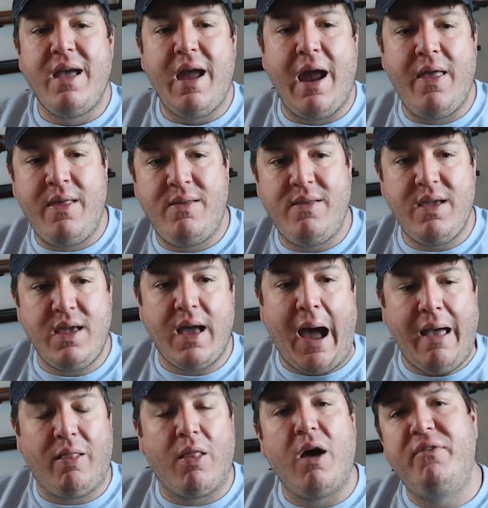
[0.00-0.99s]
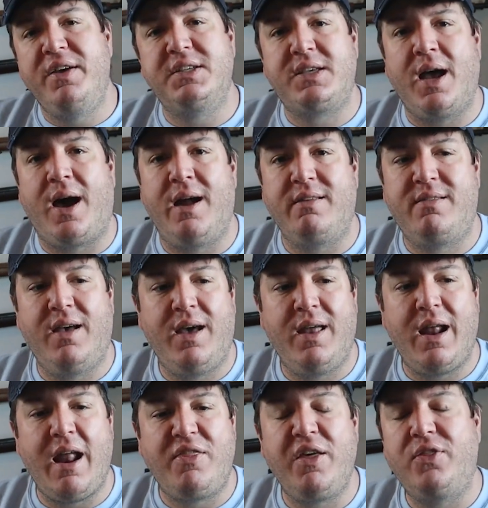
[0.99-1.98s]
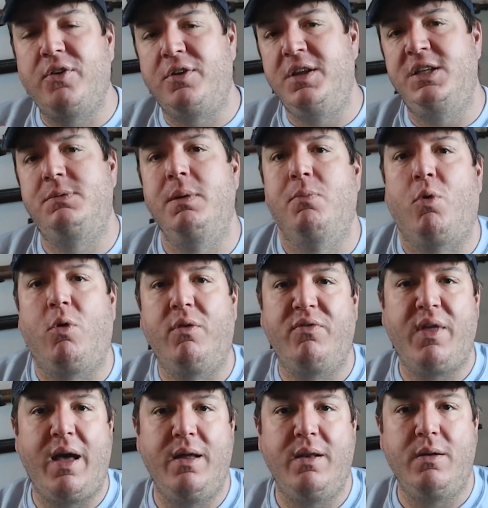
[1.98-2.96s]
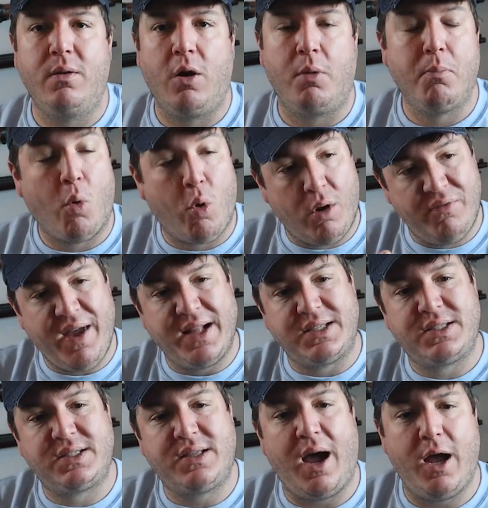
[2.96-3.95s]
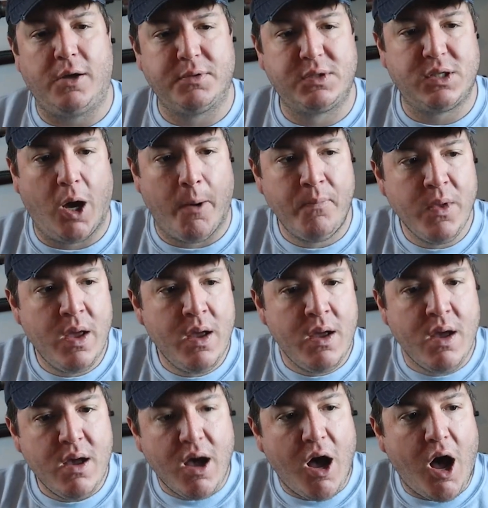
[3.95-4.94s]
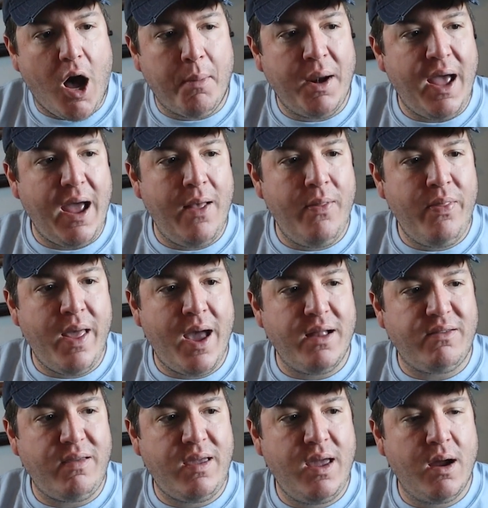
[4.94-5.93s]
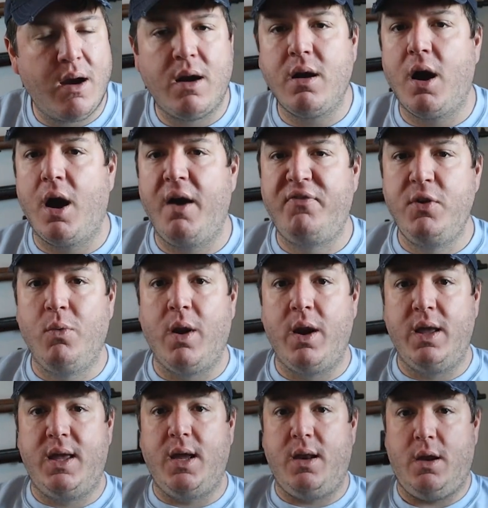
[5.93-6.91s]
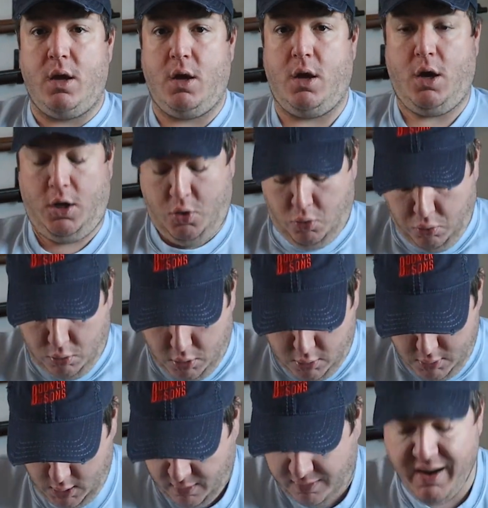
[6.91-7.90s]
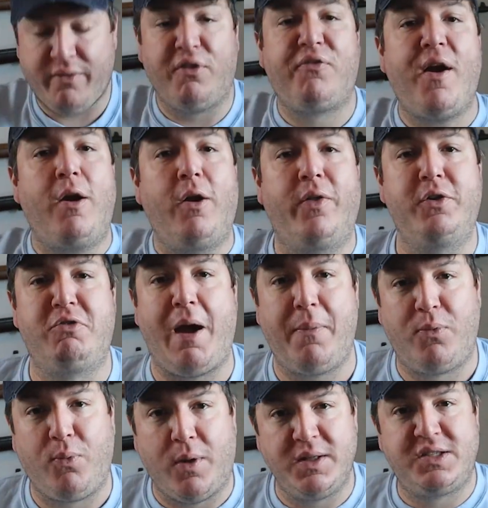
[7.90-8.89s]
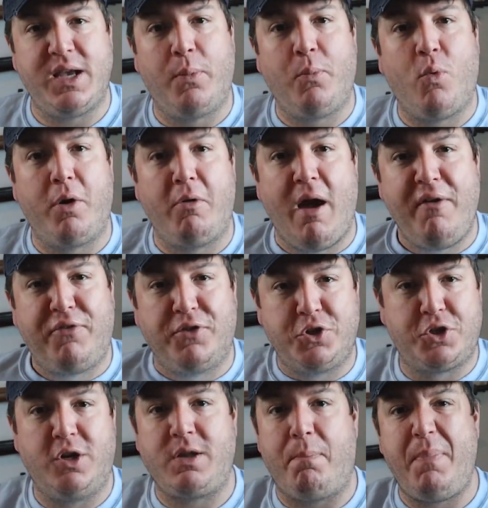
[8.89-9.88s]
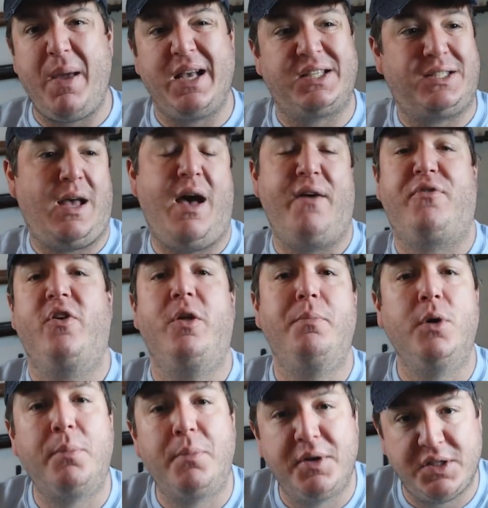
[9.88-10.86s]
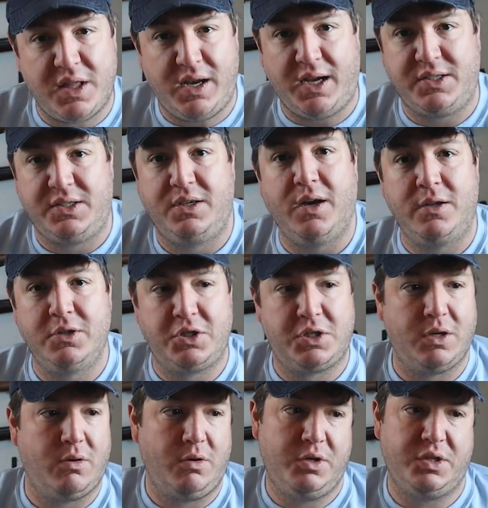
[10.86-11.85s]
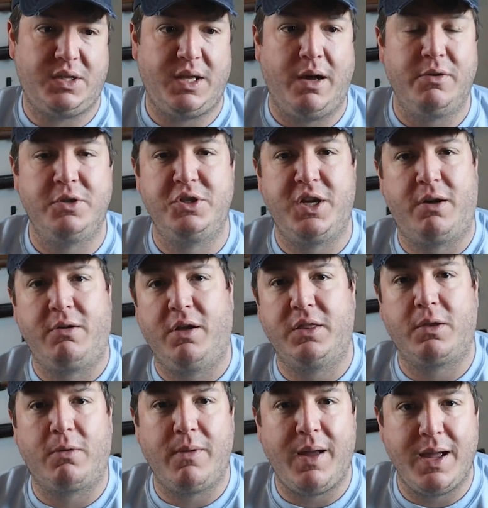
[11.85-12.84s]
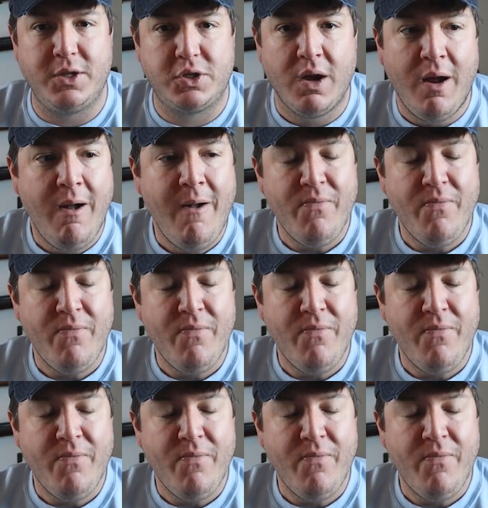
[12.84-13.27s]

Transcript: and I love his content and I think there needs to be more of that or more of that style so I'm going to end that here. Uh, if you want to get a cool, you know, never fire only dropped once M1 rifle shirt to piss off all the boomers at the next gun show or just out in general at the range,